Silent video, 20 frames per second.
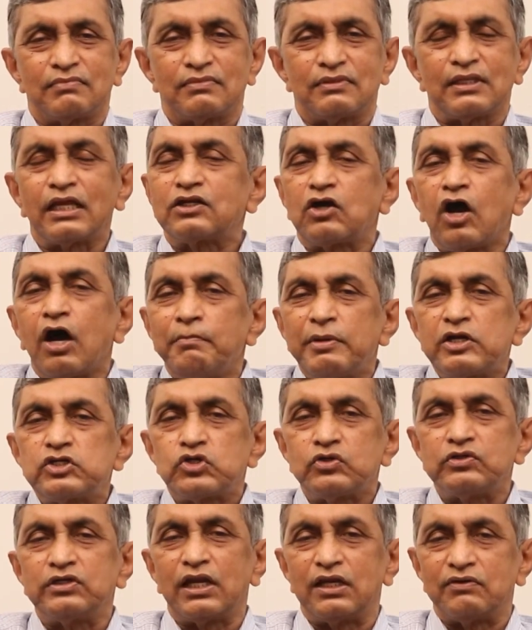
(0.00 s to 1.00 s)
that government
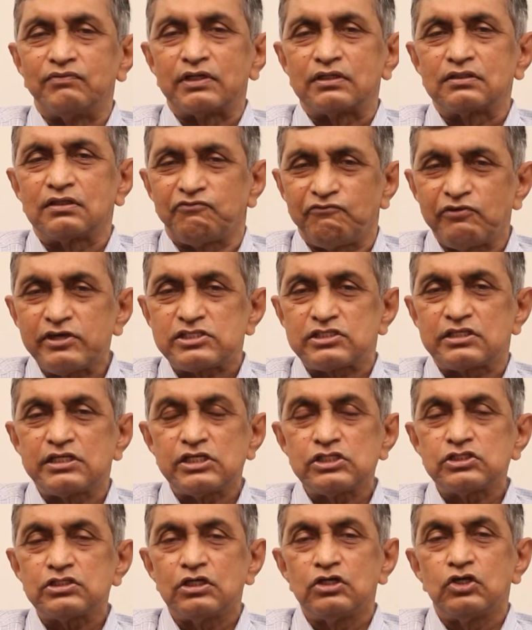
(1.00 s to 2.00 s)
should deliver. The first
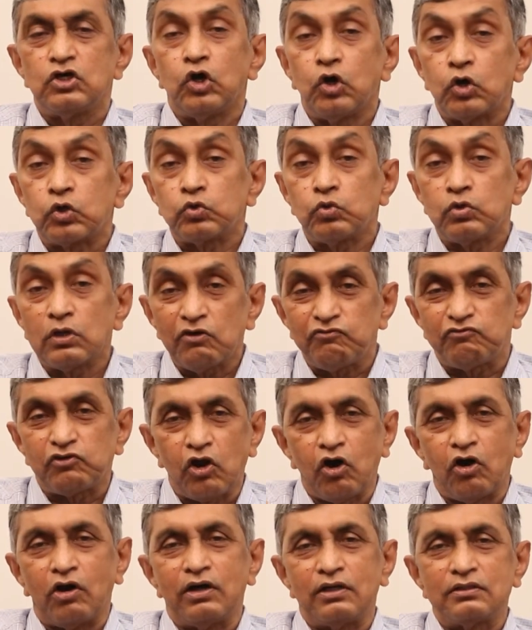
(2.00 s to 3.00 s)
is rule of
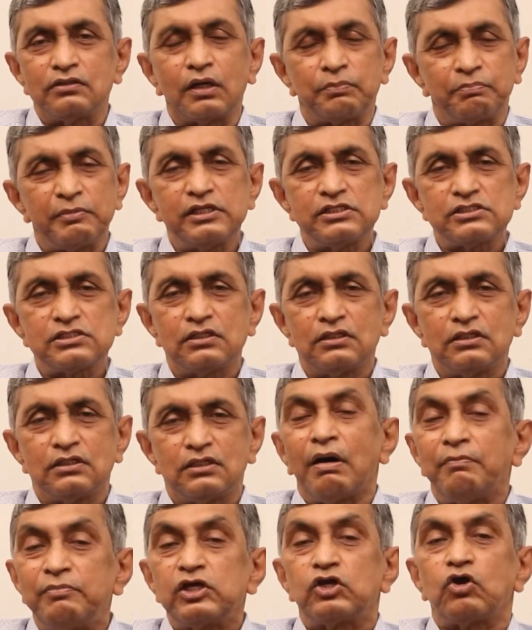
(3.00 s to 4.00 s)
law. That means
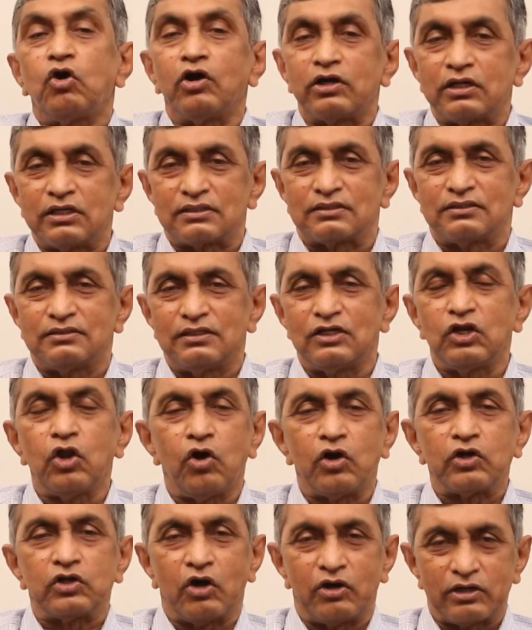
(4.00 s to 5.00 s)
public order,
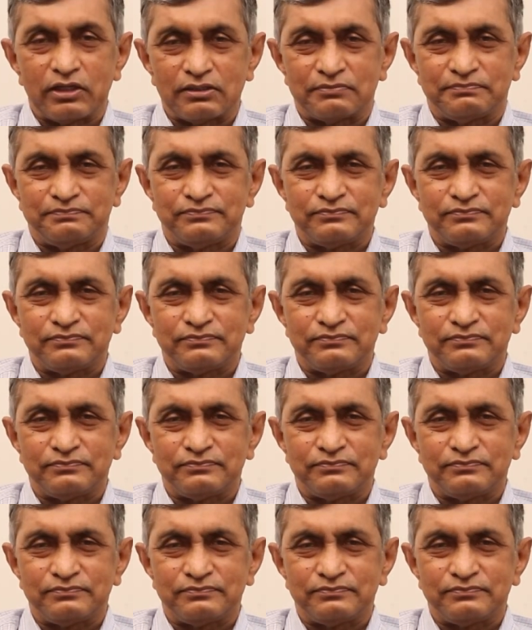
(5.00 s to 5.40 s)
law and order.